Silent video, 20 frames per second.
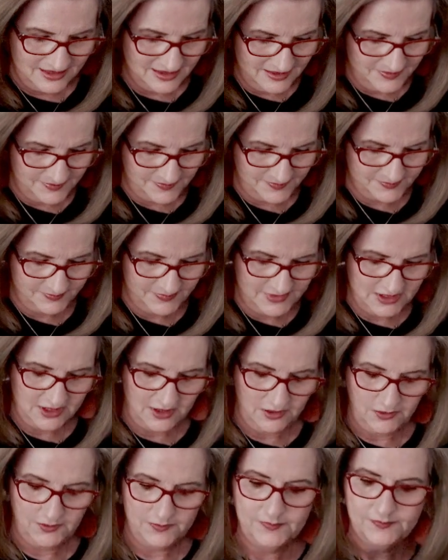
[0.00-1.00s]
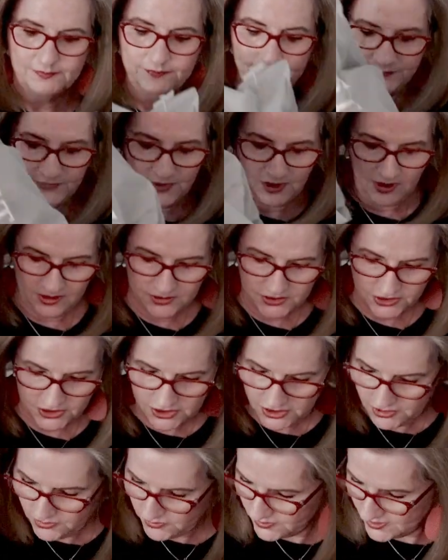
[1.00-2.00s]
So got
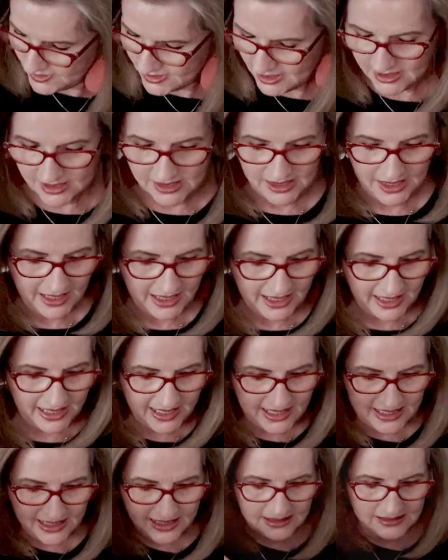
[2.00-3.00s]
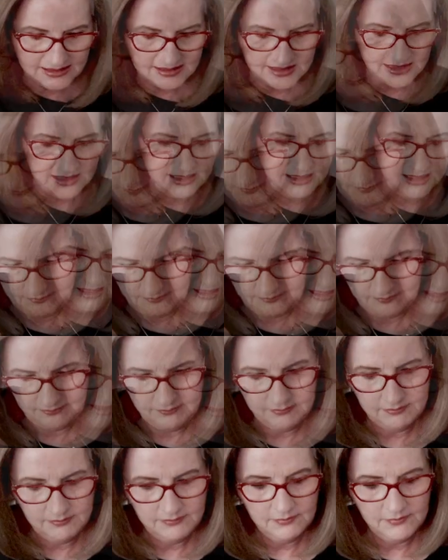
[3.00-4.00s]
shoes and a
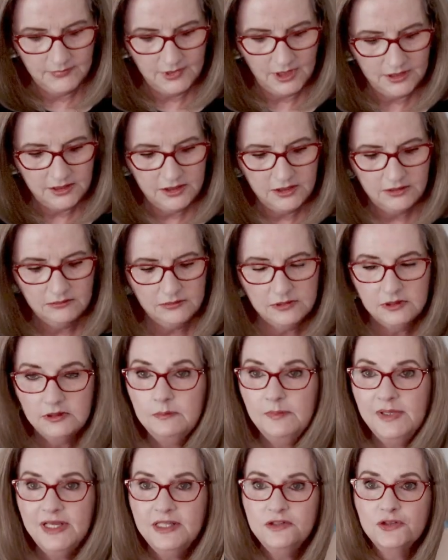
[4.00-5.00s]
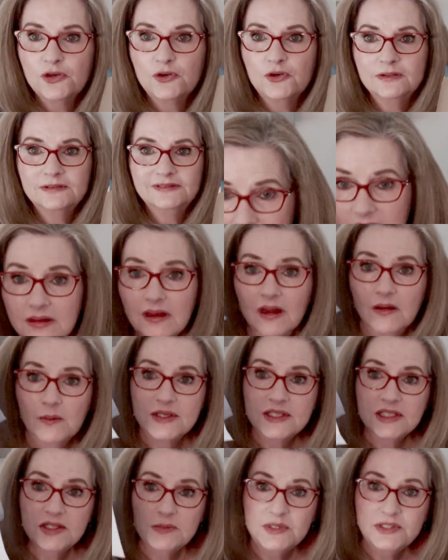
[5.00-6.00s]
cute little bundle.
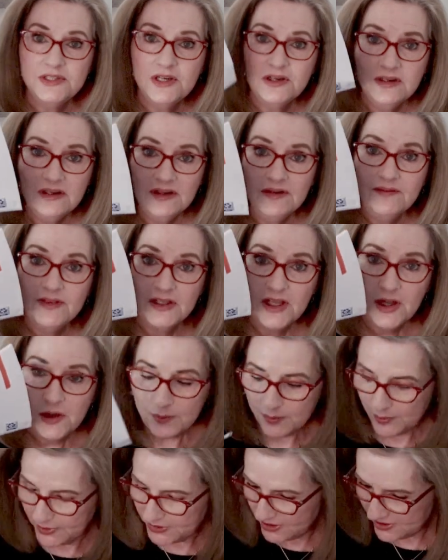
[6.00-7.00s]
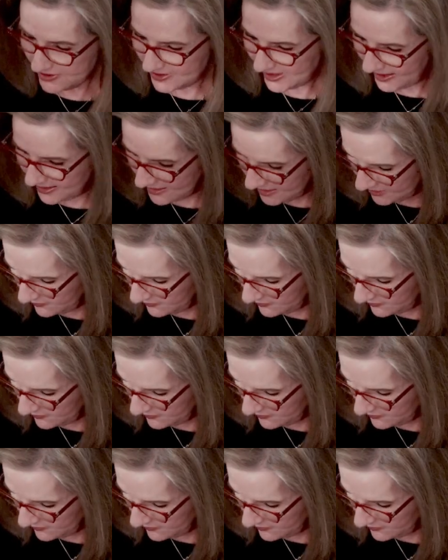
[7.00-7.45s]
Always the return envelope, which is handy